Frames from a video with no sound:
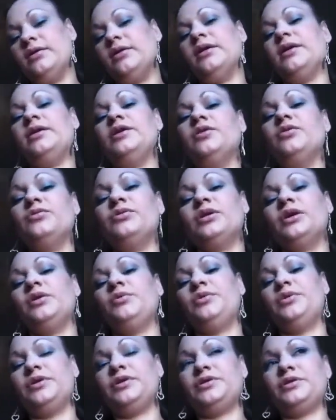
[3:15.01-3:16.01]
And I know
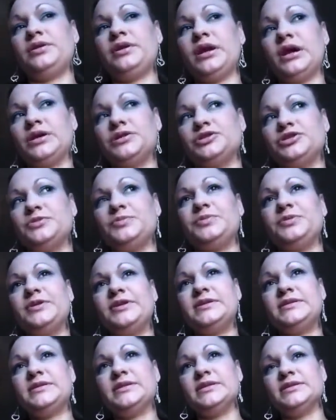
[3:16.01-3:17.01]
that with
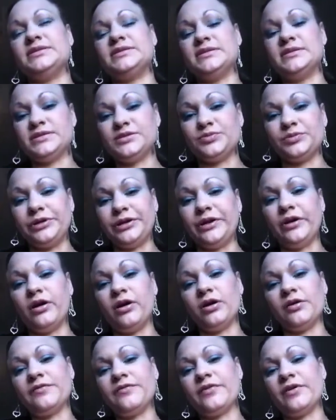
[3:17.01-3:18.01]
gastroparesis, it's really
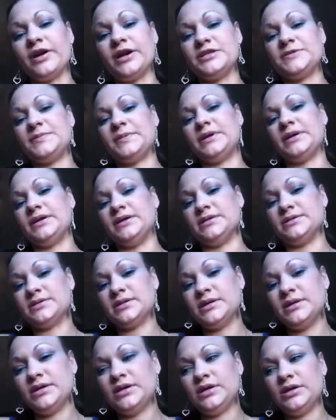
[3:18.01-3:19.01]
hard for us because